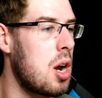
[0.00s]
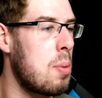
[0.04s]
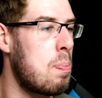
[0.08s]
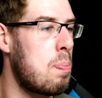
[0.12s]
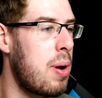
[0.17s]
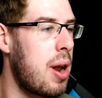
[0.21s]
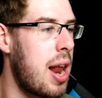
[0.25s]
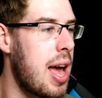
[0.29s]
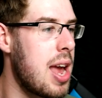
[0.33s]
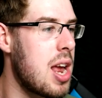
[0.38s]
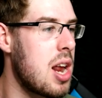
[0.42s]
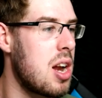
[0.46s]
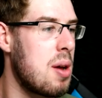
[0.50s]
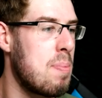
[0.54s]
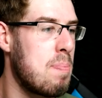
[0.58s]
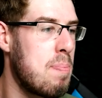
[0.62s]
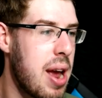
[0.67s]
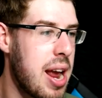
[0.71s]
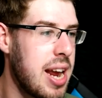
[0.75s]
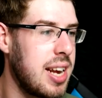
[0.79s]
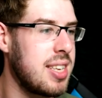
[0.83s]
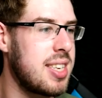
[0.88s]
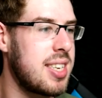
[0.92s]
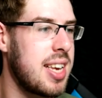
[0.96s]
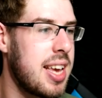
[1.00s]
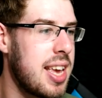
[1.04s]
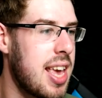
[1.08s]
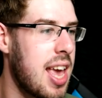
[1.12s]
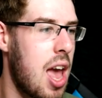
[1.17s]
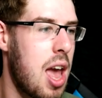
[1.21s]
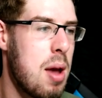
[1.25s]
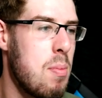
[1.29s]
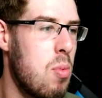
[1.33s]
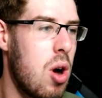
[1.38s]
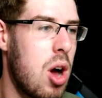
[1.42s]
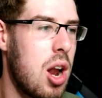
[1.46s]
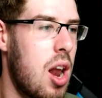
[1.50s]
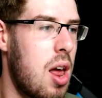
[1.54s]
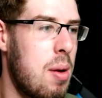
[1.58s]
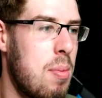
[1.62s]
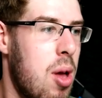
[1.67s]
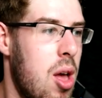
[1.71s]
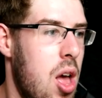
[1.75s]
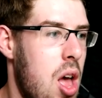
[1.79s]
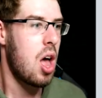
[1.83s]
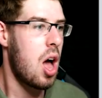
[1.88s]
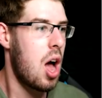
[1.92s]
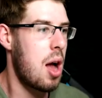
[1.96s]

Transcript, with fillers: to play an amazing game, while I'm,